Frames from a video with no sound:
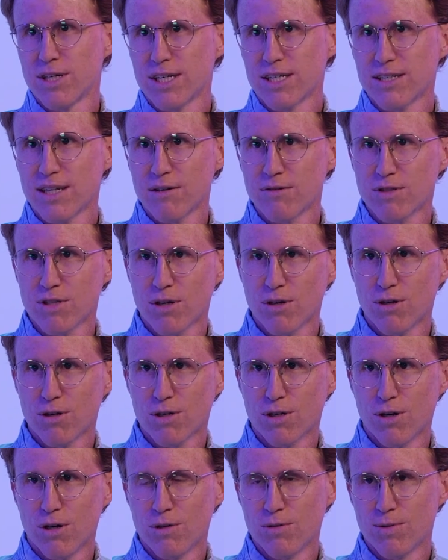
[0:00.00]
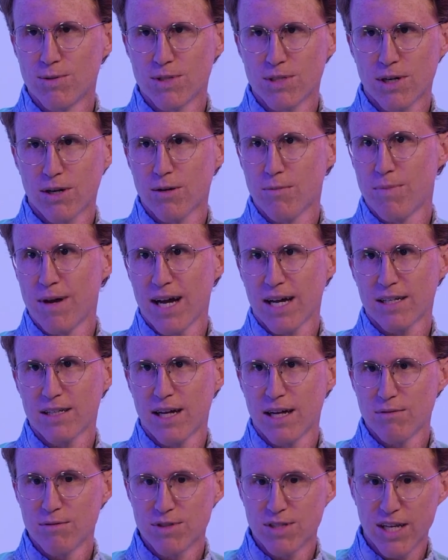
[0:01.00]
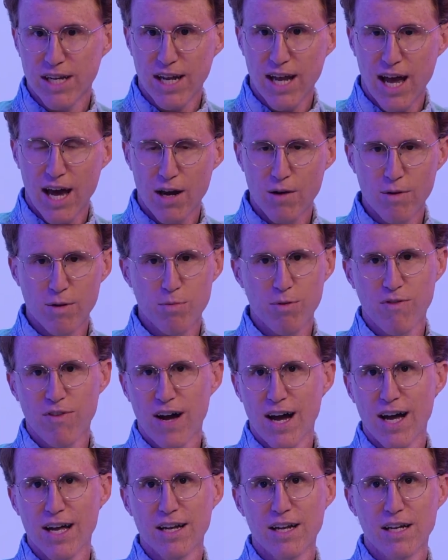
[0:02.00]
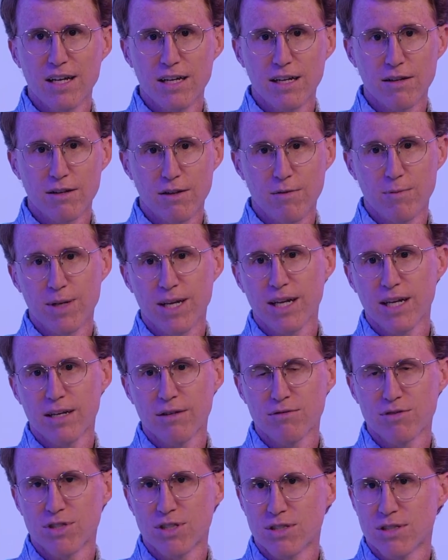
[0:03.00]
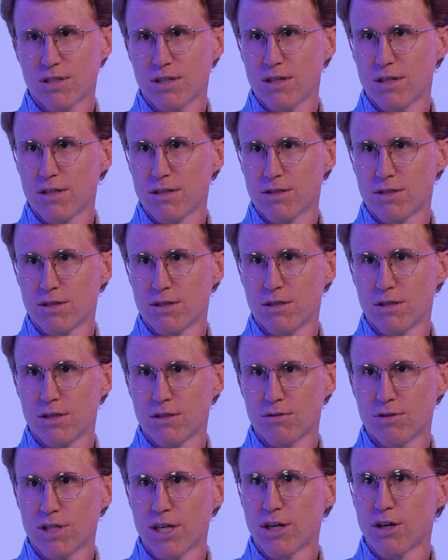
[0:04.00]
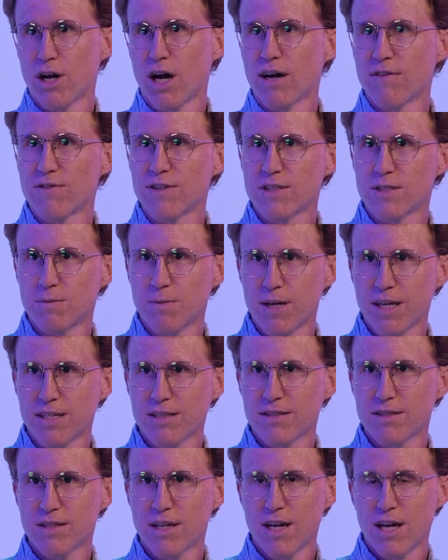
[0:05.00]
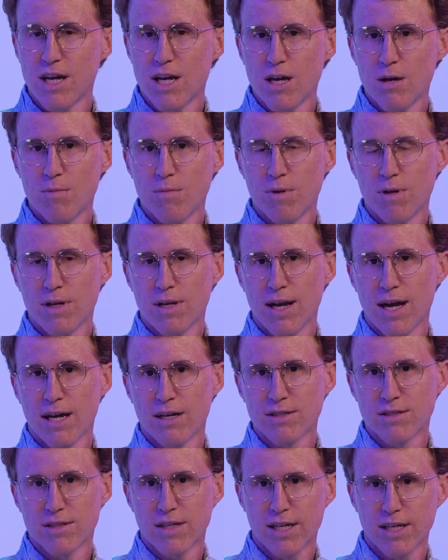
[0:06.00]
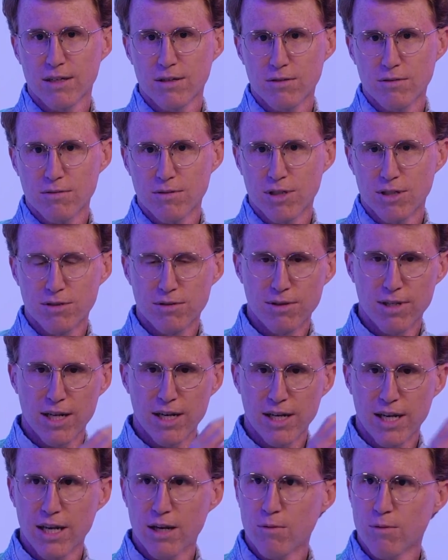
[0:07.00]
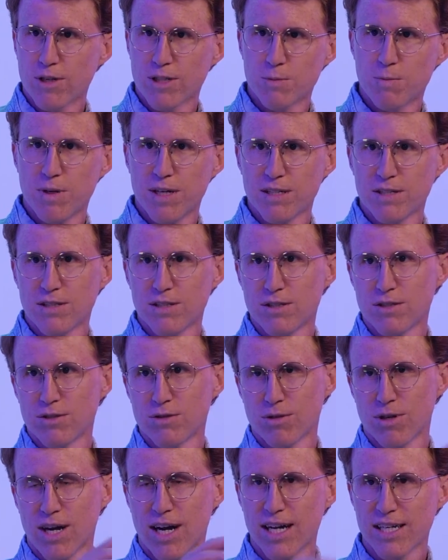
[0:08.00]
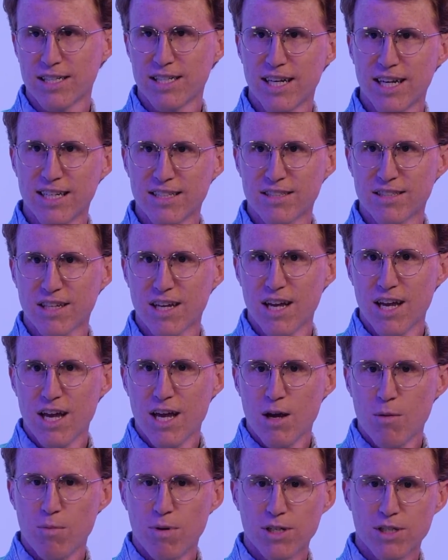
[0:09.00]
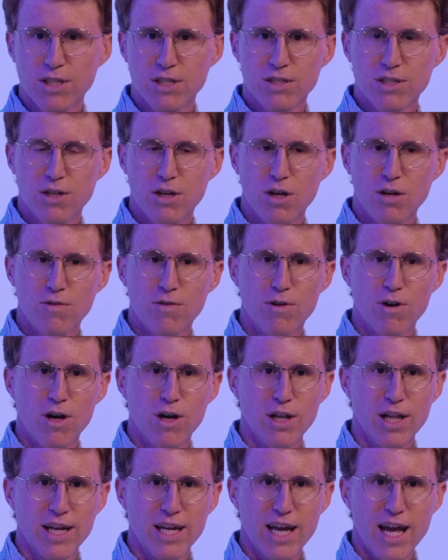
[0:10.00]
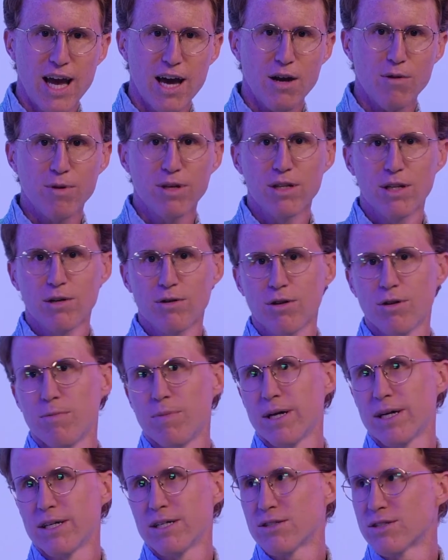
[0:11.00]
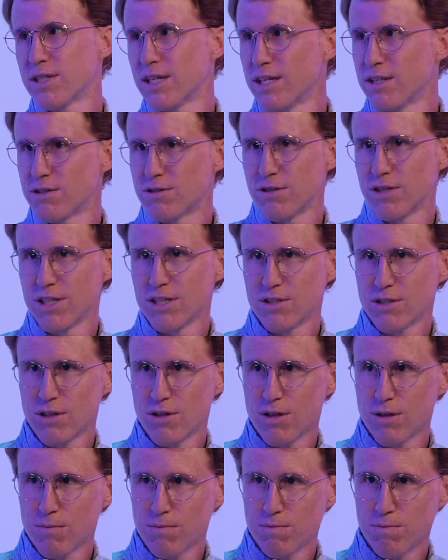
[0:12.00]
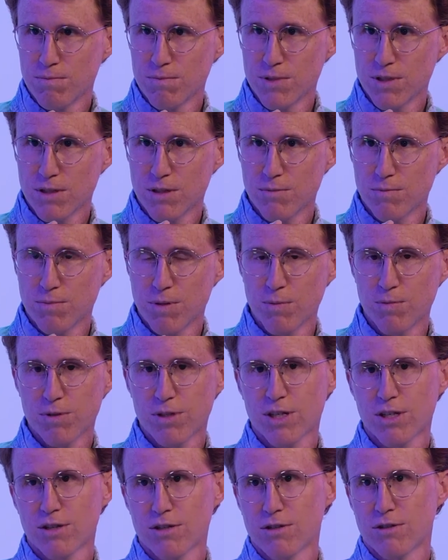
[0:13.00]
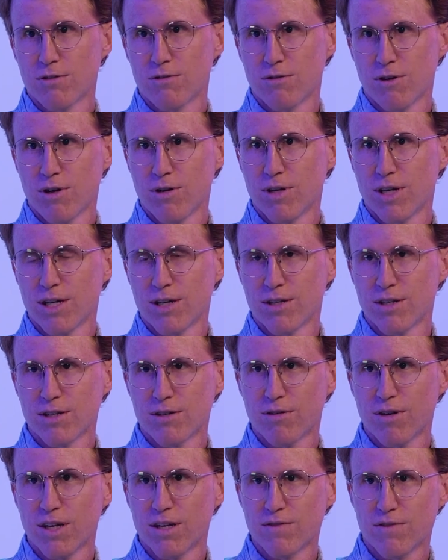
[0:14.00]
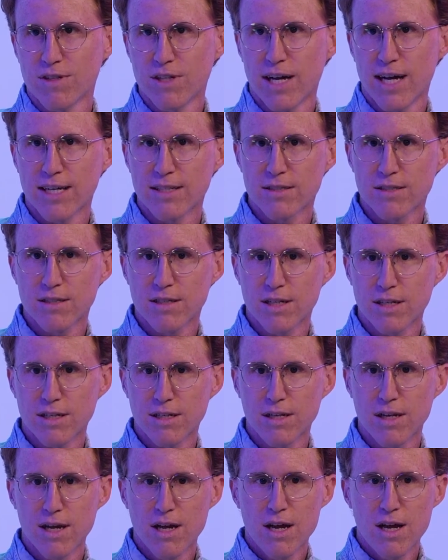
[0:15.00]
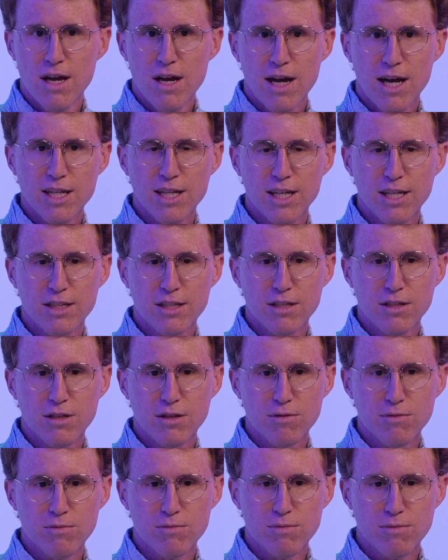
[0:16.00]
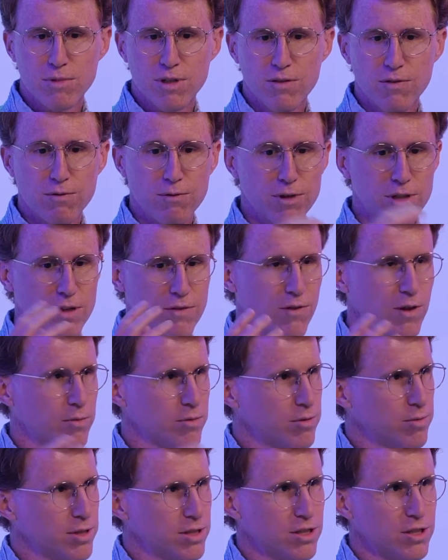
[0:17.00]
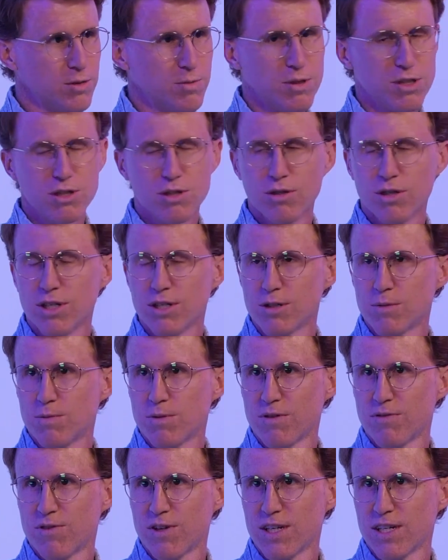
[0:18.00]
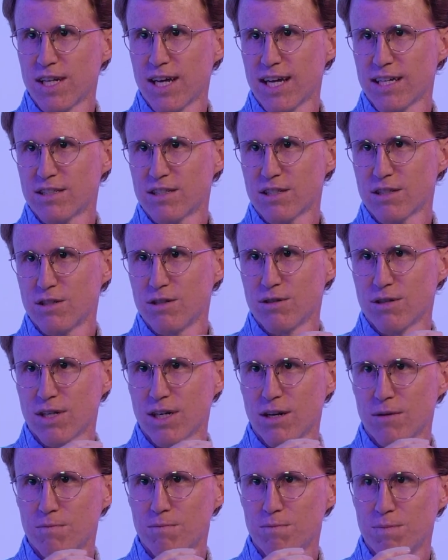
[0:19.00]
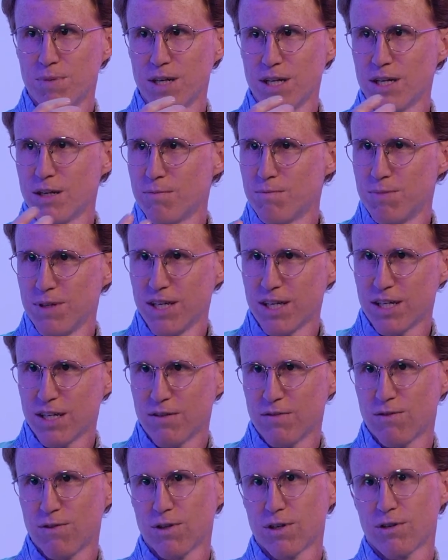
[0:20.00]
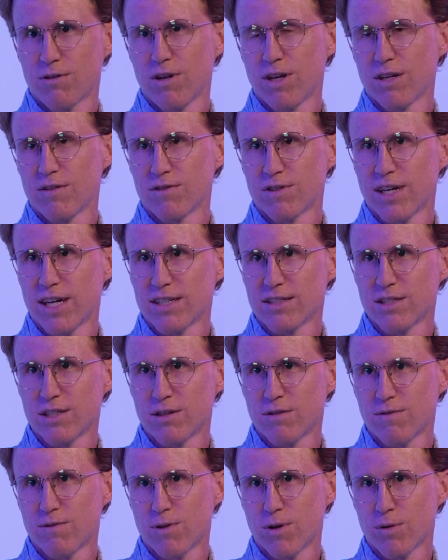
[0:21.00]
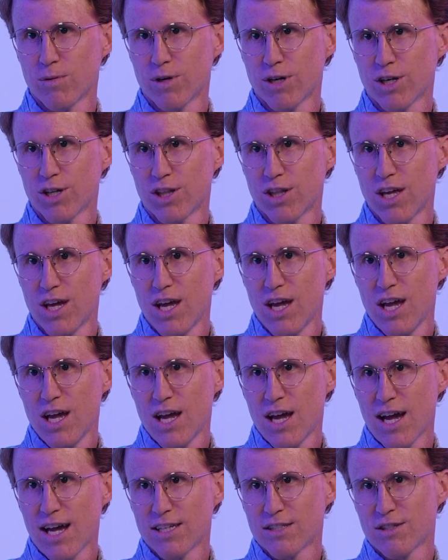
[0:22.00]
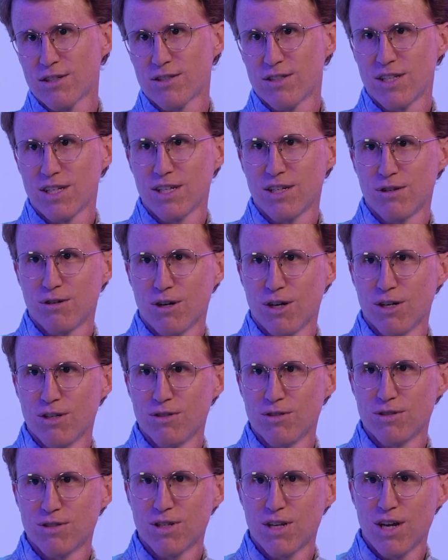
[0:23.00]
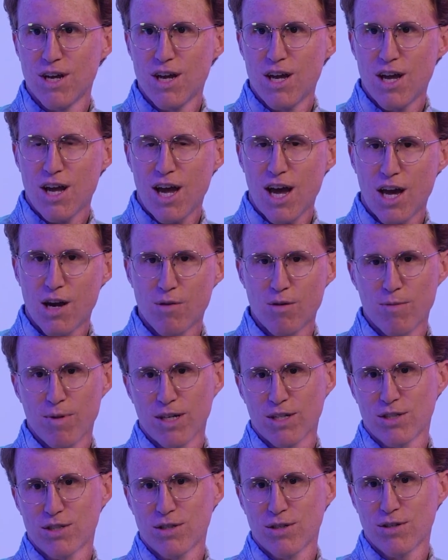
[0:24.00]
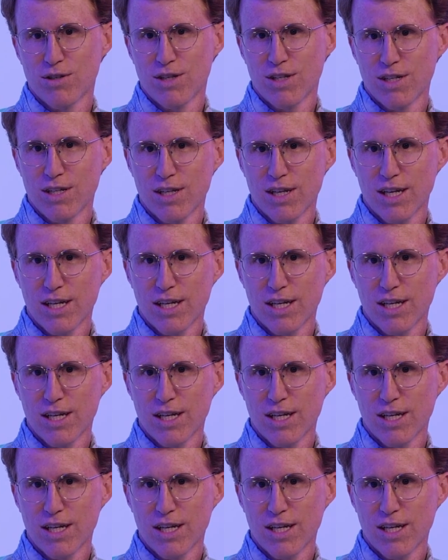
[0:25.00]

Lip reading: because that was our whole goal when we started Backlot, was like, how do we provide, at the beginning it was just shared office space, but now it's like dedicated workspaces or hot desk, but just overall, like, how do we lower the barriers to entry so that people can grow here in the creative class? And I think what the Film Commission's been doing has been fantastic too, and kind of being a beacon for the creative class here in Fort Worth. As our city grows, how do we make sure that